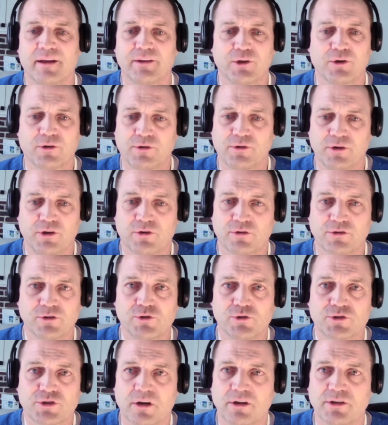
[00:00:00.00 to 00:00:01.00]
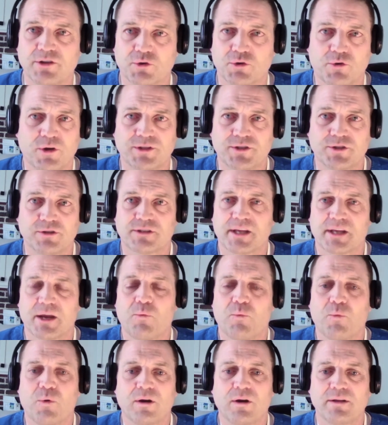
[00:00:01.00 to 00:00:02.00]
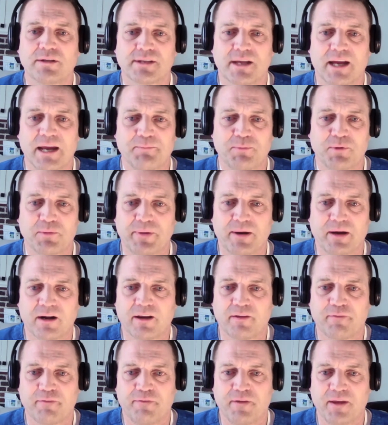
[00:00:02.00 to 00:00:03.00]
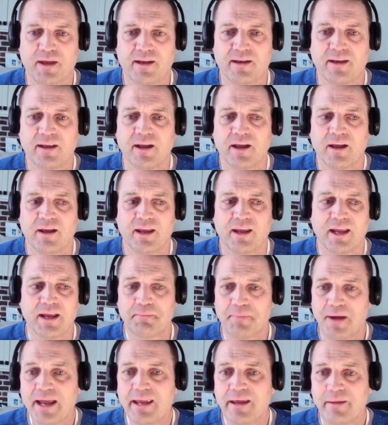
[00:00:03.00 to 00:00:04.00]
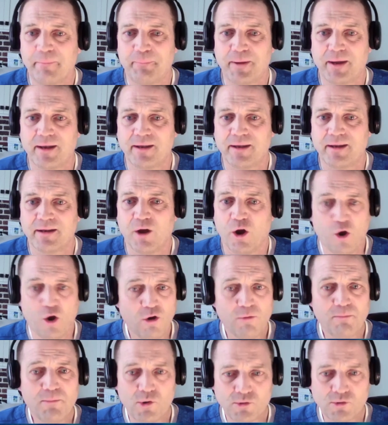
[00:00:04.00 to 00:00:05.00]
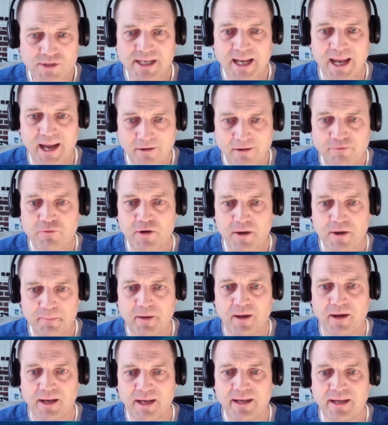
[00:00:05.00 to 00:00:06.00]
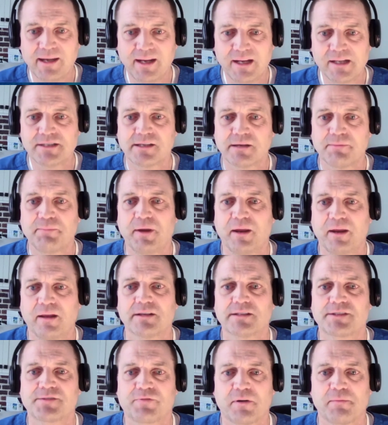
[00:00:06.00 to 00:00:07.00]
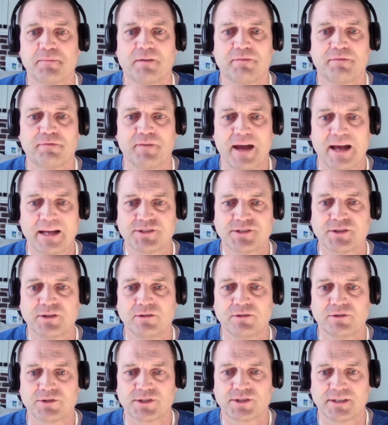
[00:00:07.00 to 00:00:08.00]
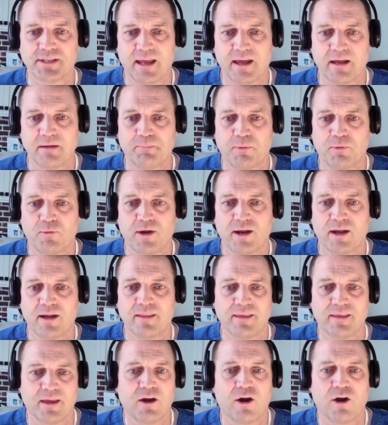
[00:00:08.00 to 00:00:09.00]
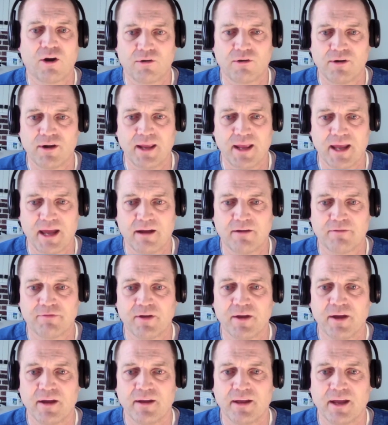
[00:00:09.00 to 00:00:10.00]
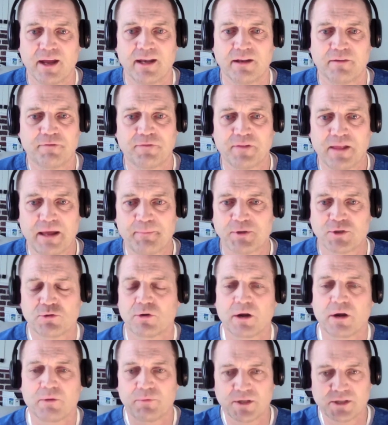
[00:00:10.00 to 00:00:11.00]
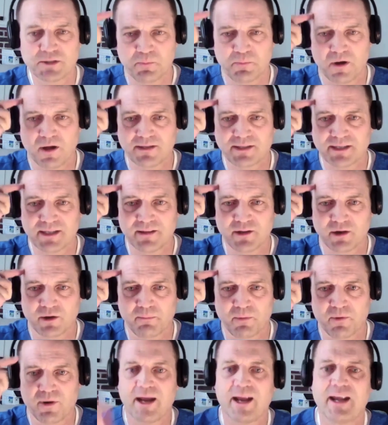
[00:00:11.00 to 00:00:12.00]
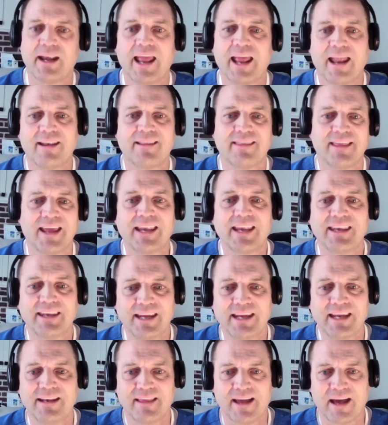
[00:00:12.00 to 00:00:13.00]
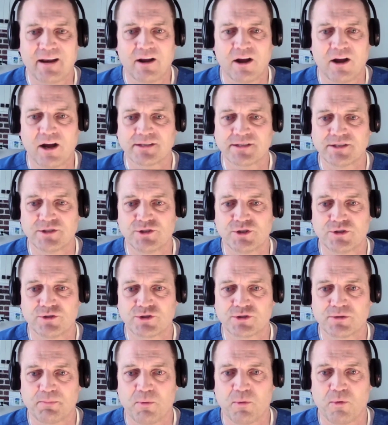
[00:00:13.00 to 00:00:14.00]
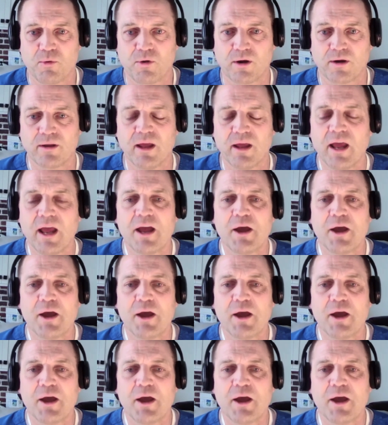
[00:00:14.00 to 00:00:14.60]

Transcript: you started your question and say, where does hyperbaric fit? In my opinion, almost everybody needs it because from a vascular standpoint, they already have an inflammatory response in their brain and they need that oxygen support.